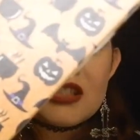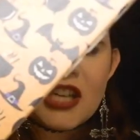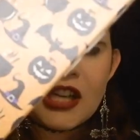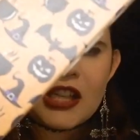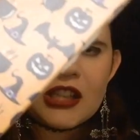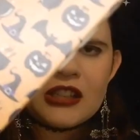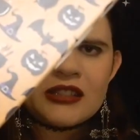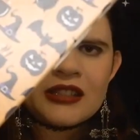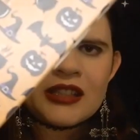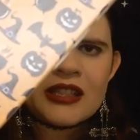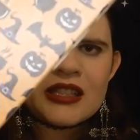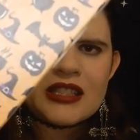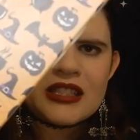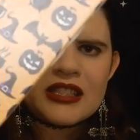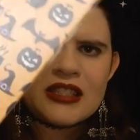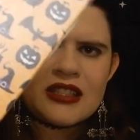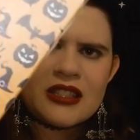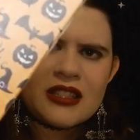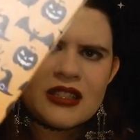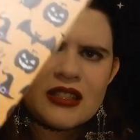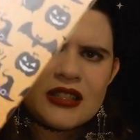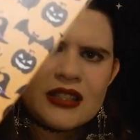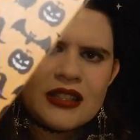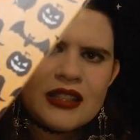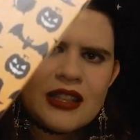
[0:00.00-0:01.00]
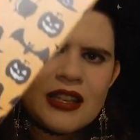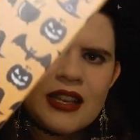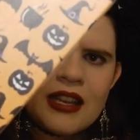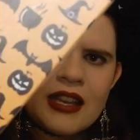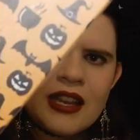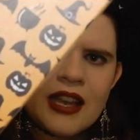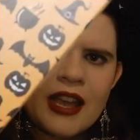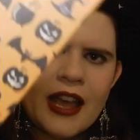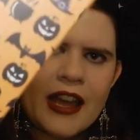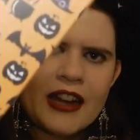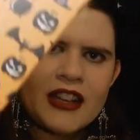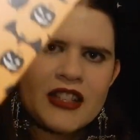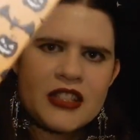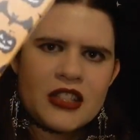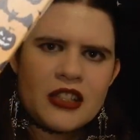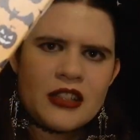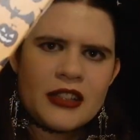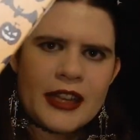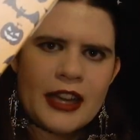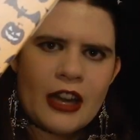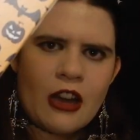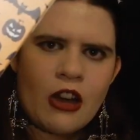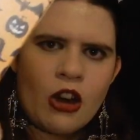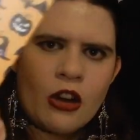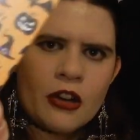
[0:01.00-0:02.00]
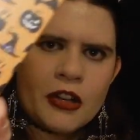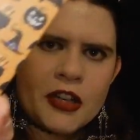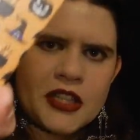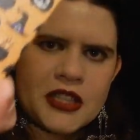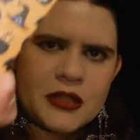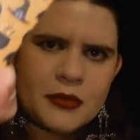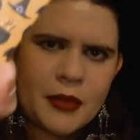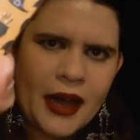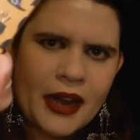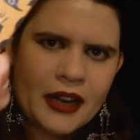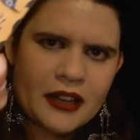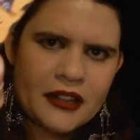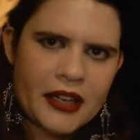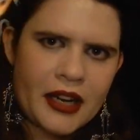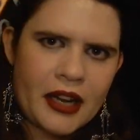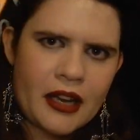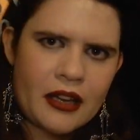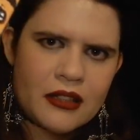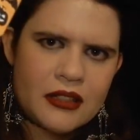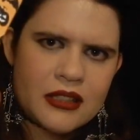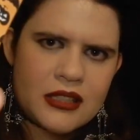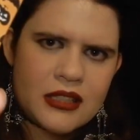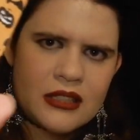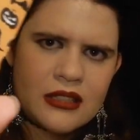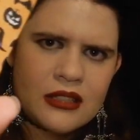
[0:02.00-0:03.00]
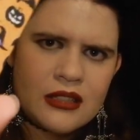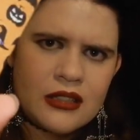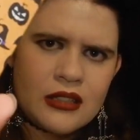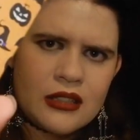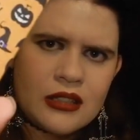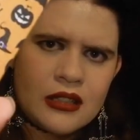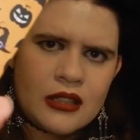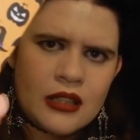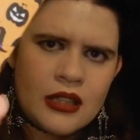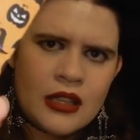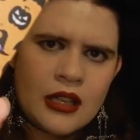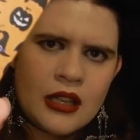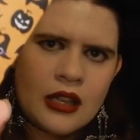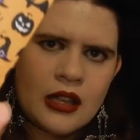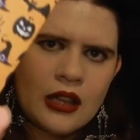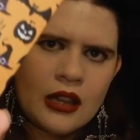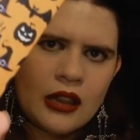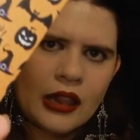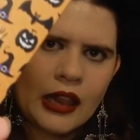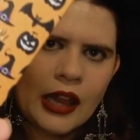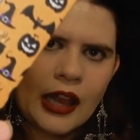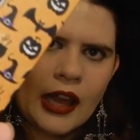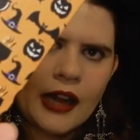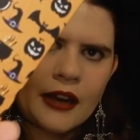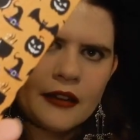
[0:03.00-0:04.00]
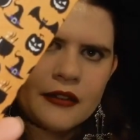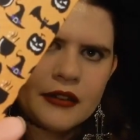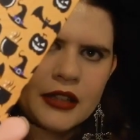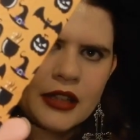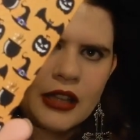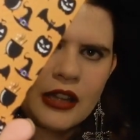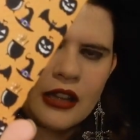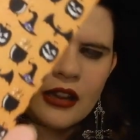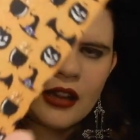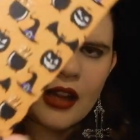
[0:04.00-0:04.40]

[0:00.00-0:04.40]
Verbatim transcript: jack-o'-lanterns, and it's got like an orange background that I really